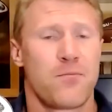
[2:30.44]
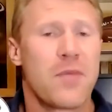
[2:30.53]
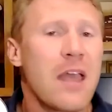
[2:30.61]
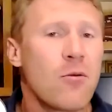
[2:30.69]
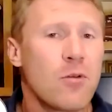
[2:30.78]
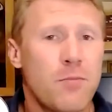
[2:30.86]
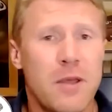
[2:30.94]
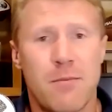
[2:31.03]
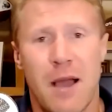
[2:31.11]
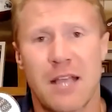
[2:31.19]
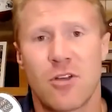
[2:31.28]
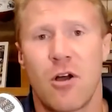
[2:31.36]
They would be
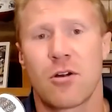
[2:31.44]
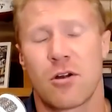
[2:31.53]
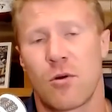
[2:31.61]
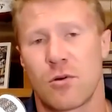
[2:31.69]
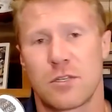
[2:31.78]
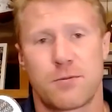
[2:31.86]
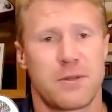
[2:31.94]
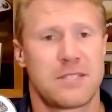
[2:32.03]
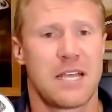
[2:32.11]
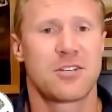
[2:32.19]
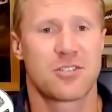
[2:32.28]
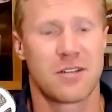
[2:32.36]
my dark horse
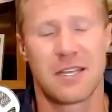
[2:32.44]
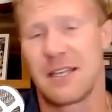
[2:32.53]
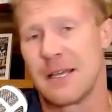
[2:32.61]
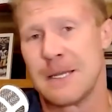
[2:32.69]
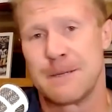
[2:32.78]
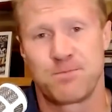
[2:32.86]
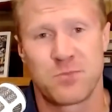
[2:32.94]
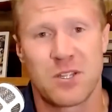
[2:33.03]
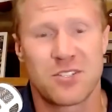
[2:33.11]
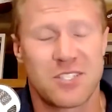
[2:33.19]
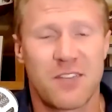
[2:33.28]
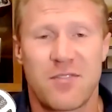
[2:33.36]
potentially.
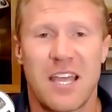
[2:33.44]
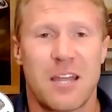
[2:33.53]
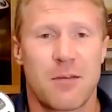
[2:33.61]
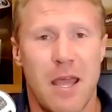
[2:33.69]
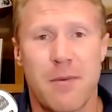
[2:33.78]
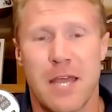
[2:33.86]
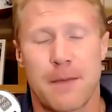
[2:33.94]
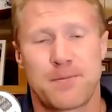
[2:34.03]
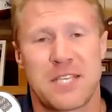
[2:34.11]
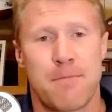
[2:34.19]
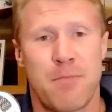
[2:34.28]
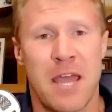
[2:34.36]
see if they could maybe
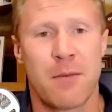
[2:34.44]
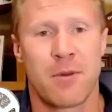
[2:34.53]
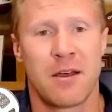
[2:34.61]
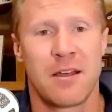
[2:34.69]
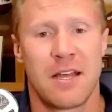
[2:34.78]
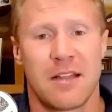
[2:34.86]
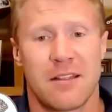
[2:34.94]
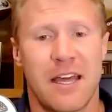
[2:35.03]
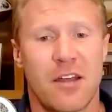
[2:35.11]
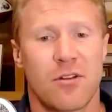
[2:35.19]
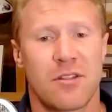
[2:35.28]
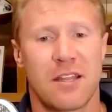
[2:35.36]
upset Bama
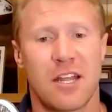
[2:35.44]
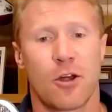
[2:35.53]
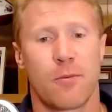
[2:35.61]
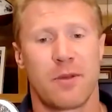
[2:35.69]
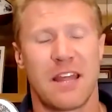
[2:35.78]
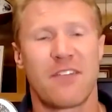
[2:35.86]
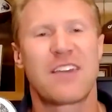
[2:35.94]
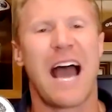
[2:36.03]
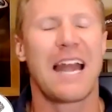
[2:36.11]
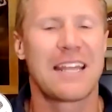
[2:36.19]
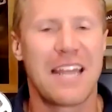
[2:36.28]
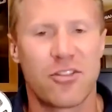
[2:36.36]
later in the year, but they've
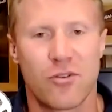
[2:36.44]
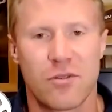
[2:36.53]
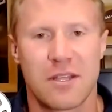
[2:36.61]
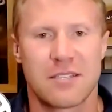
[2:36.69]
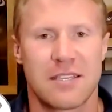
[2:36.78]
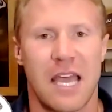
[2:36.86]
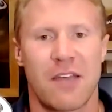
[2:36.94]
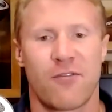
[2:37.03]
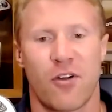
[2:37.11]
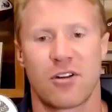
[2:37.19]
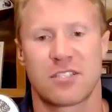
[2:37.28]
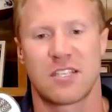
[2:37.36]
got to get through this game
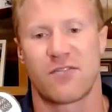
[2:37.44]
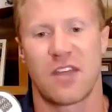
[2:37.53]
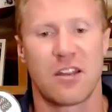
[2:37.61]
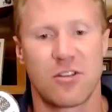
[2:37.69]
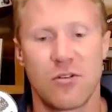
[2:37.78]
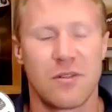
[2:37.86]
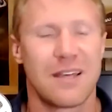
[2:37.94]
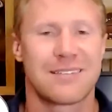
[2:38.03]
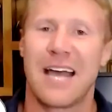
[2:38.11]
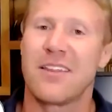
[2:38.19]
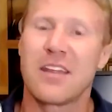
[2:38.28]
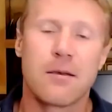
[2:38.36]
first. If they do
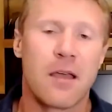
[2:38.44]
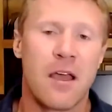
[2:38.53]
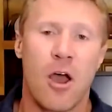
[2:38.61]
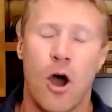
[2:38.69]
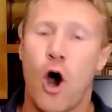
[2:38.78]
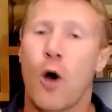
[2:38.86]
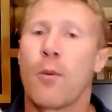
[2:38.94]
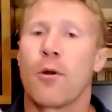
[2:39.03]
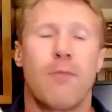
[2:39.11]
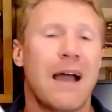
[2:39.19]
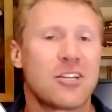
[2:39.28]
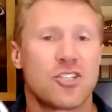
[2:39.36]
this, I think
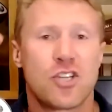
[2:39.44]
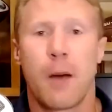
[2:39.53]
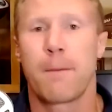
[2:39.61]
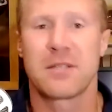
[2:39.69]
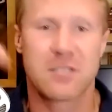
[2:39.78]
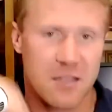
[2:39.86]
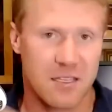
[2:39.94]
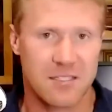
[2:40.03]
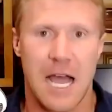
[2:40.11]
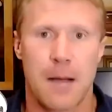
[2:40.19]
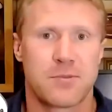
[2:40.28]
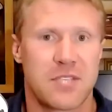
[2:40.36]
Auburn might jump into the
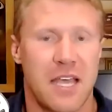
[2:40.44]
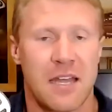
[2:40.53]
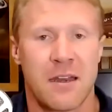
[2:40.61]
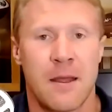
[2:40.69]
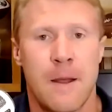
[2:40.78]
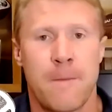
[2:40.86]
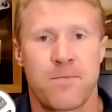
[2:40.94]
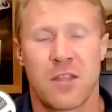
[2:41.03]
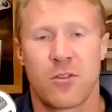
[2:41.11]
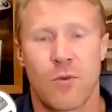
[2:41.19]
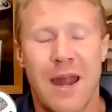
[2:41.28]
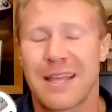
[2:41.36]
top 10
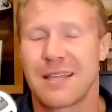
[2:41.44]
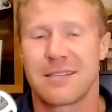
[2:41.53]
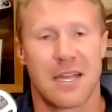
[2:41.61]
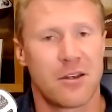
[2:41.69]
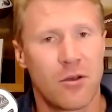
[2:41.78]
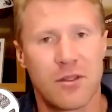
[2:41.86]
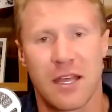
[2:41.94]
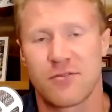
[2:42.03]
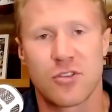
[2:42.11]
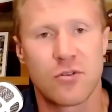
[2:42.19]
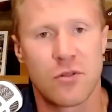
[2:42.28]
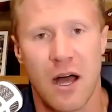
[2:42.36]
in the rankings. I know they
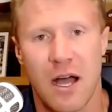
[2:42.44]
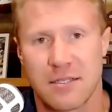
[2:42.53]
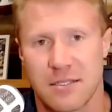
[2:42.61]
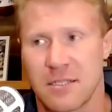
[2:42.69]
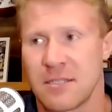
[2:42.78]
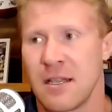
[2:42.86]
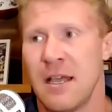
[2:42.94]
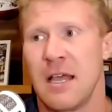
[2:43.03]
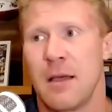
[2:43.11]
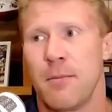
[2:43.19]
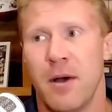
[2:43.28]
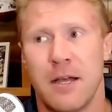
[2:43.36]
have two losses,
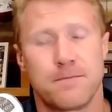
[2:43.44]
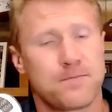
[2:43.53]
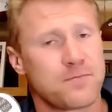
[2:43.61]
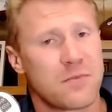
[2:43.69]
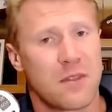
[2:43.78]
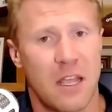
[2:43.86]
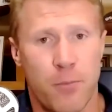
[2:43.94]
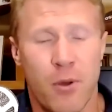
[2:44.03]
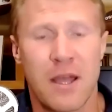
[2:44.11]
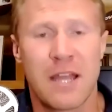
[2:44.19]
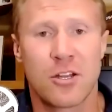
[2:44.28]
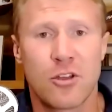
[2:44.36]
but they're
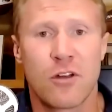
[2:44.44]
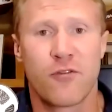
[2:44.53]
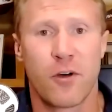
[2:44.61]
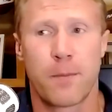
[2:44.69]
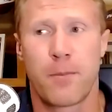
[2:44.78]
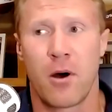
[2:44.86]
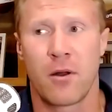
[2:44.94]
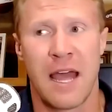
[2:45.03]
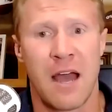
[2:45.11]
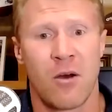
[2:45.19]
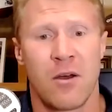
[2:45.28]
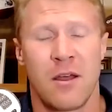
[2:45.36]
playing good football
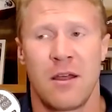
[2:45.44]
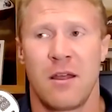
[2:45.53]
now.